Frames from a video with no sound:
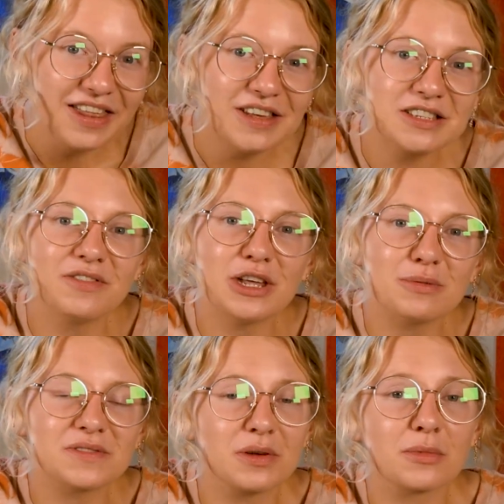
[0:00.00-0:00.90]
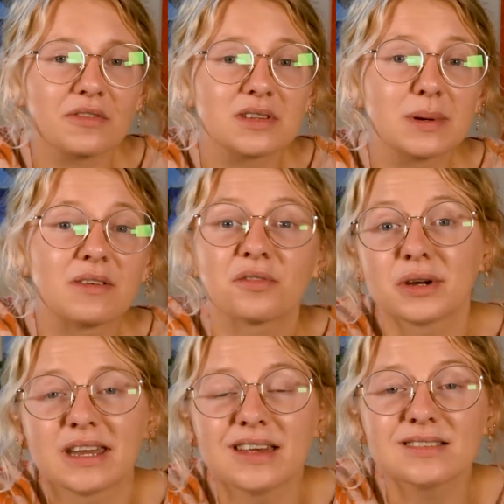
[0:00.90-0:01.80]
This video was filmed over the span of
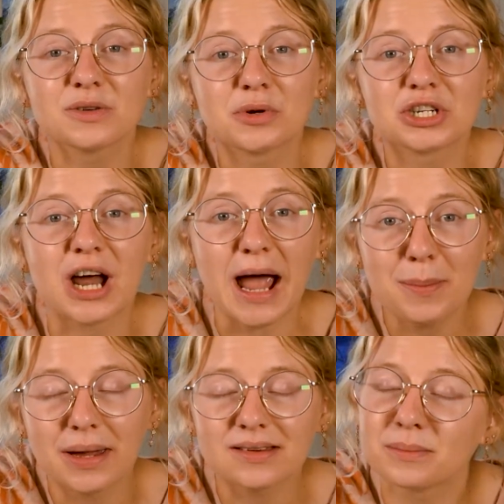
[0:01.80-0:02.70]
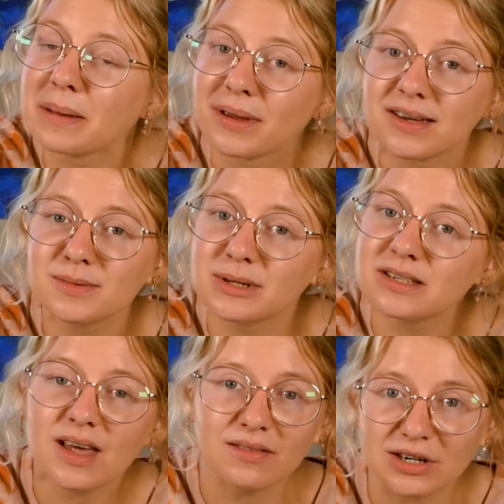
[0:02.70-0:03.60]
three days in which I painted my biggest
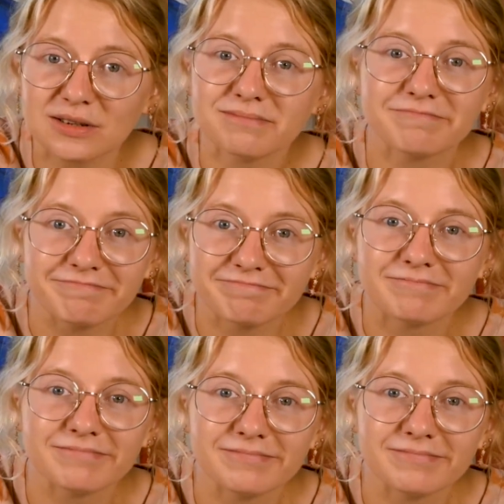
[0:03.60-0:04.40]
piece ever. Before we get